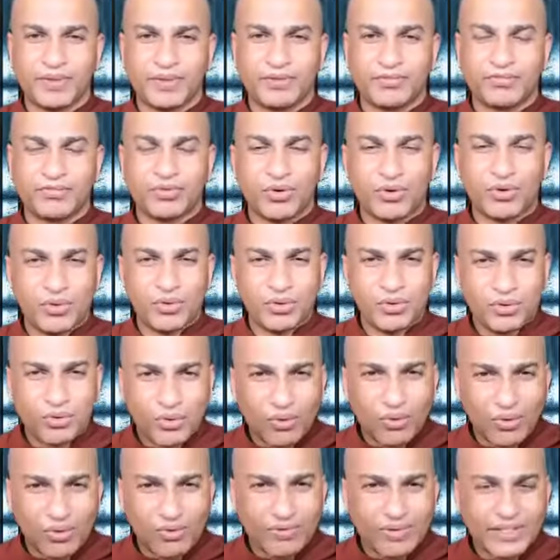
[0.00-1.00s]
So you
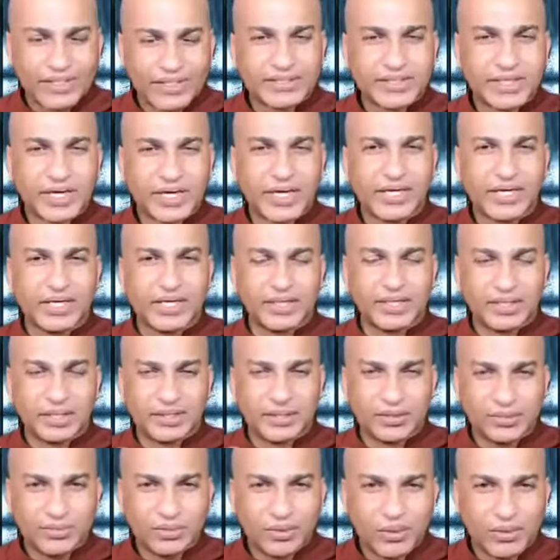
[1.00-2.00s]
always try,
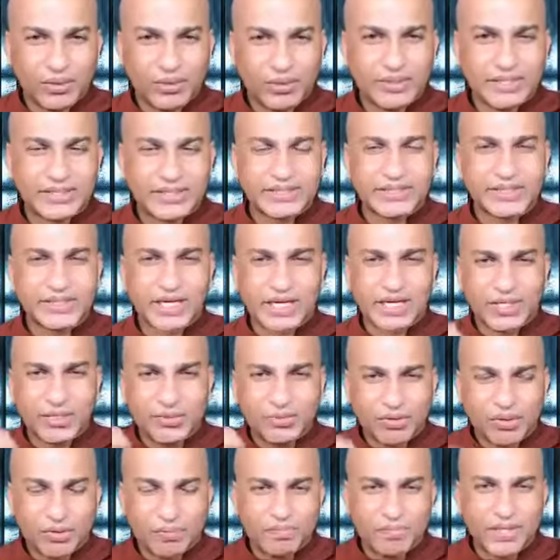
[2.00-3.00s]
you always try
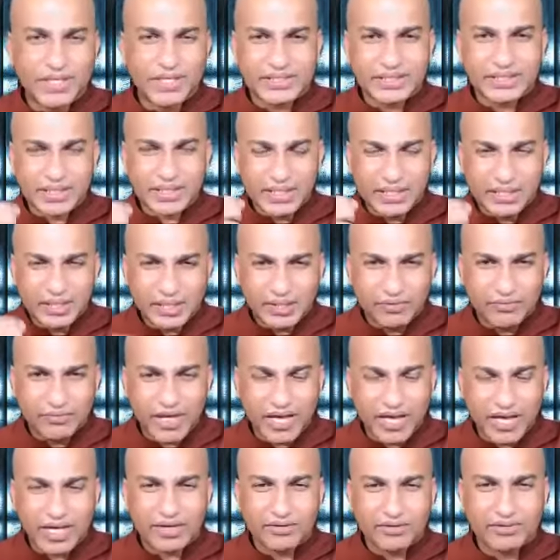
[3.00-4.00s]
your best in
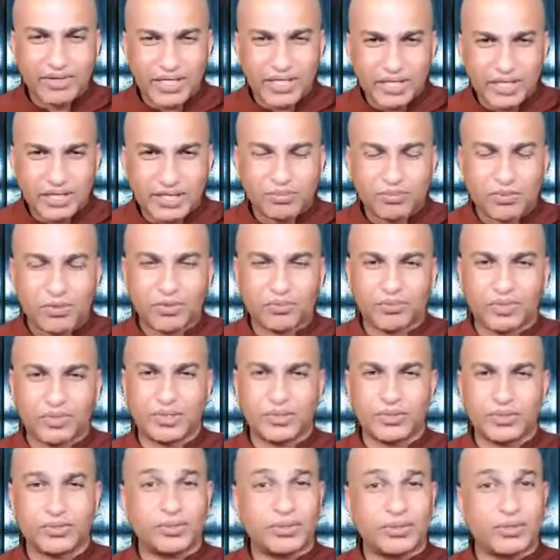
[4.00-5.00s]
wherever in the
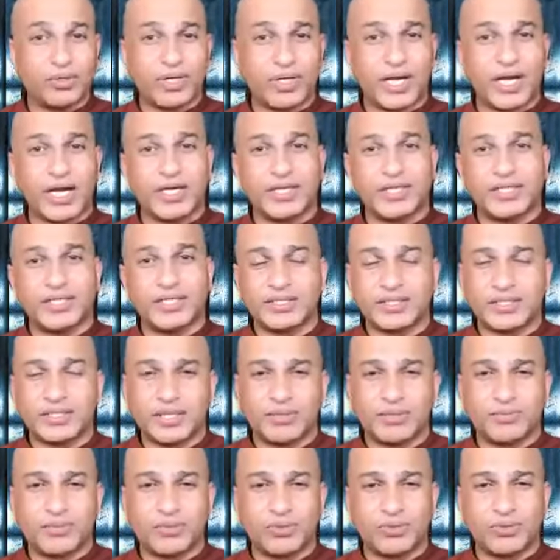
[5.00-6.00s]
moment. You don't get
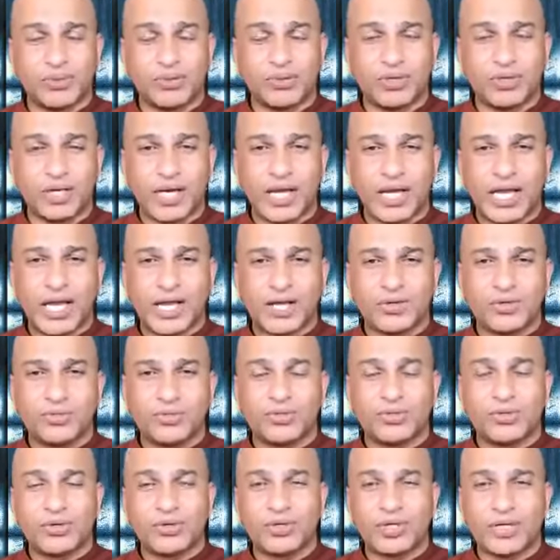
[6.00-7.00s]
disturbed, you don't
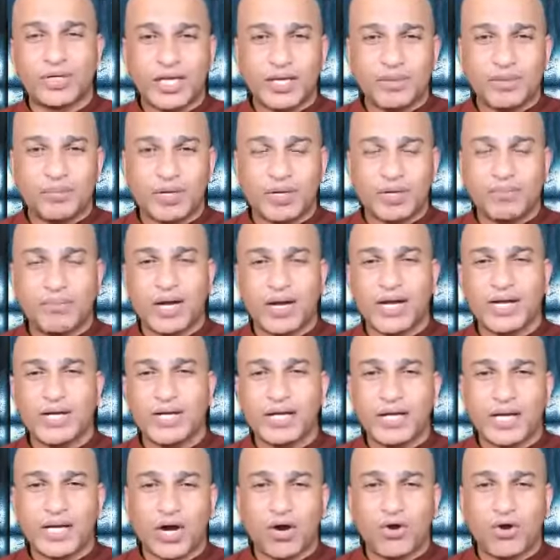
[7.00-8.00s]
you don't keep
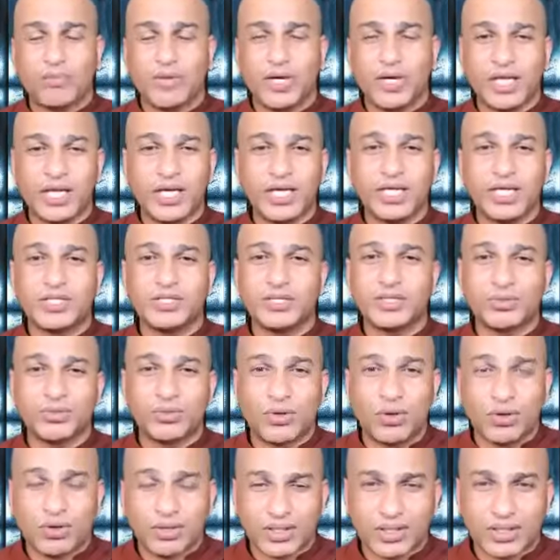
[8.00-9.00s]
reminding how many hits you
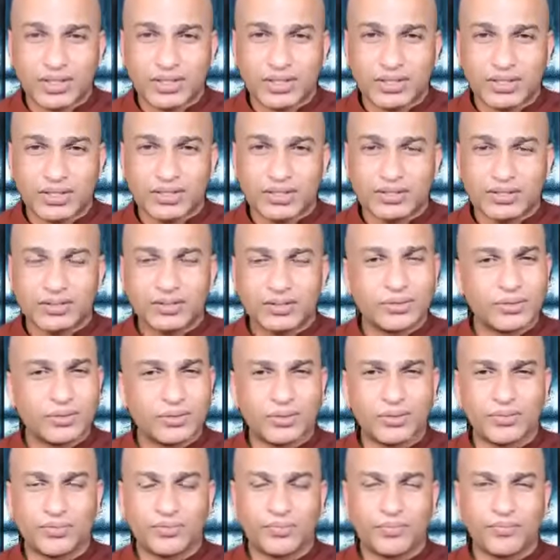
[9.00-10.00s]
got.
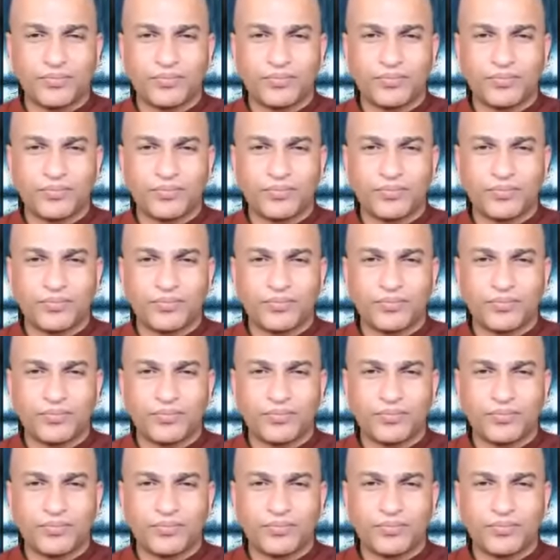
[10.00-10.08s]
No.